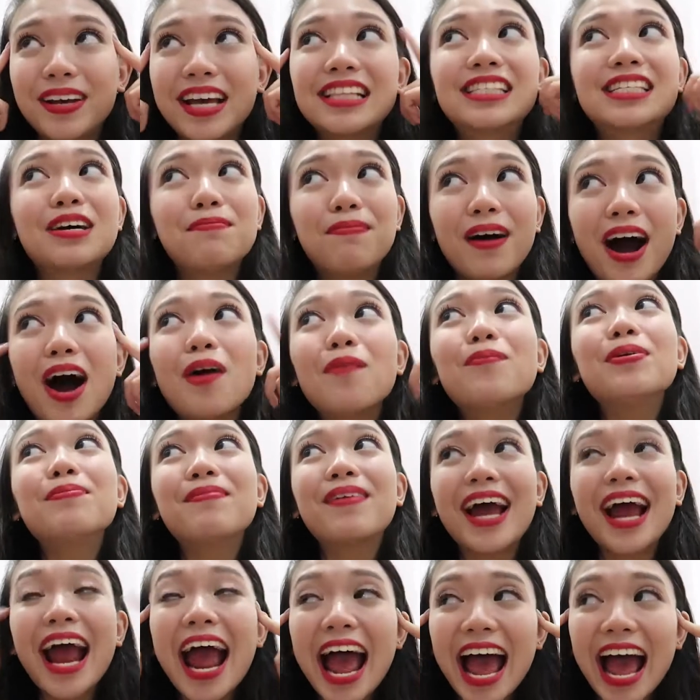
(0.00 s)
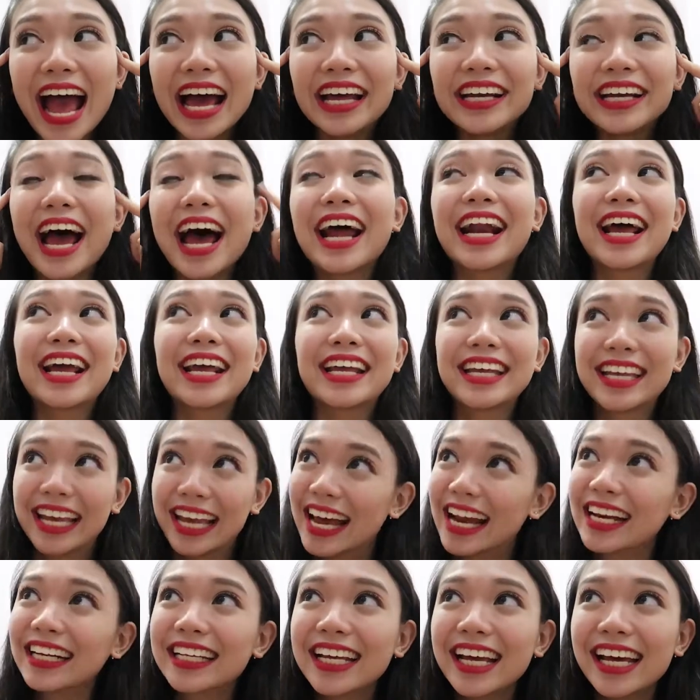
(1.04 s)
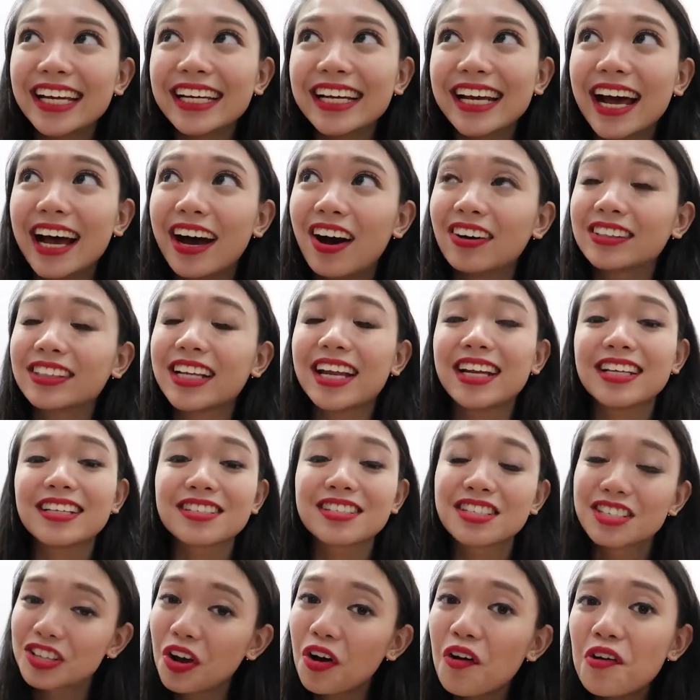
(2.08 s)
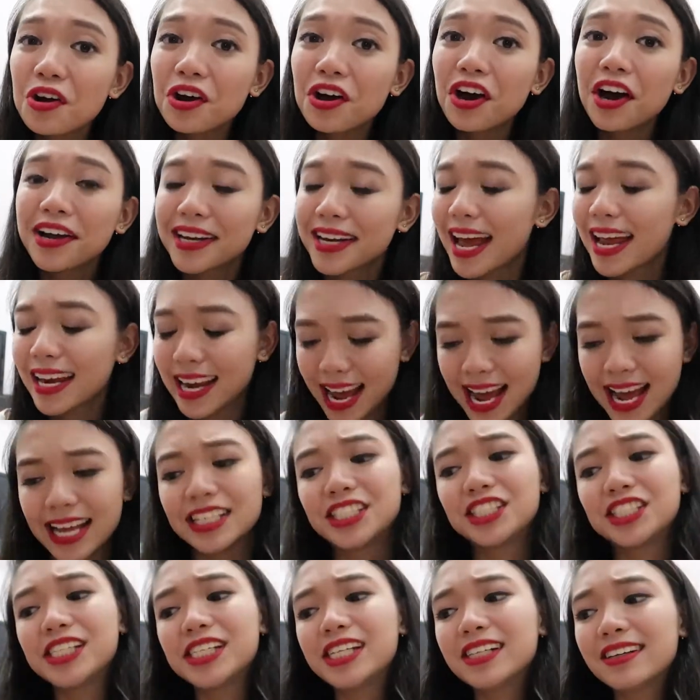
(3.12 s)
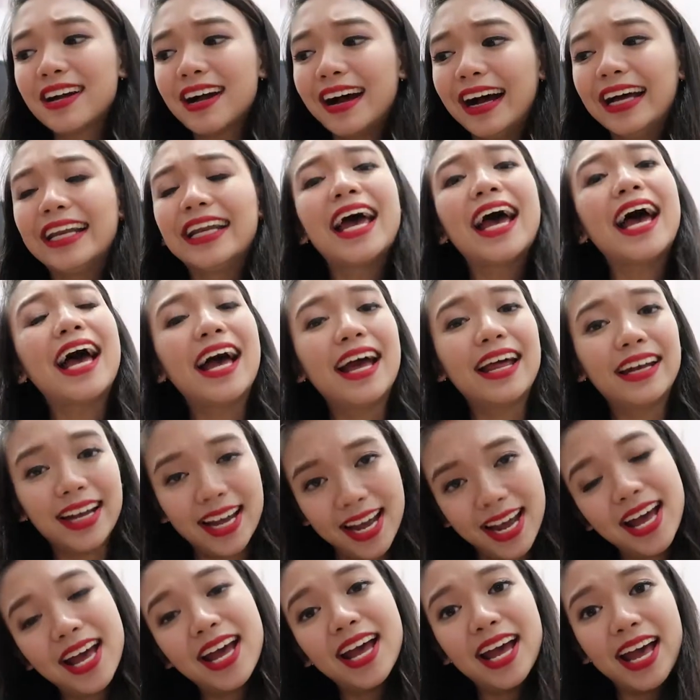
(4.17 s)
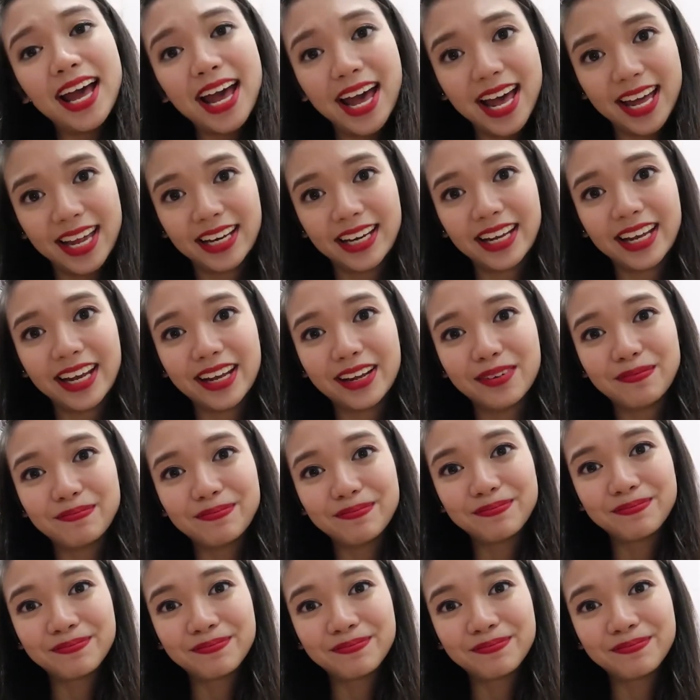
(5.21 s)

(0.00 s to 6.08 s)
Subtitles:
It's a bop in my head and I can't get it out, and it's so good, and Ed Sheeran and Endgame.